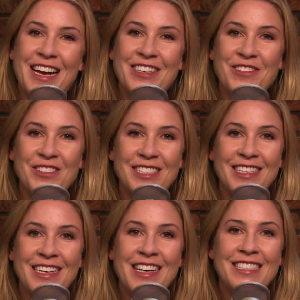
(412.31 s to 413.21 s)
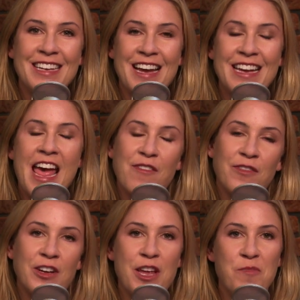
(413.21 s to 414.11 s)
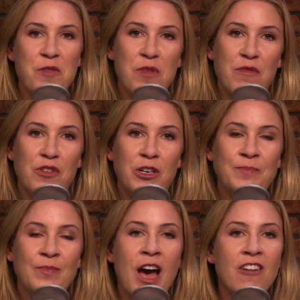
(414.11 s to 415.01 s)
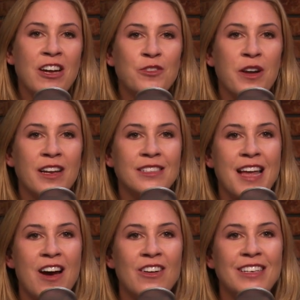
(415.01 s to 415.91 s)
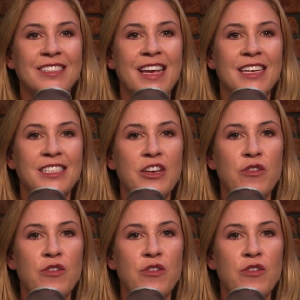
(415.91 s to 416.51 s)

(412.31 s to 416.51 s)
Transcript: tech news tonight and for keeping me full. All right, joining us now is Casey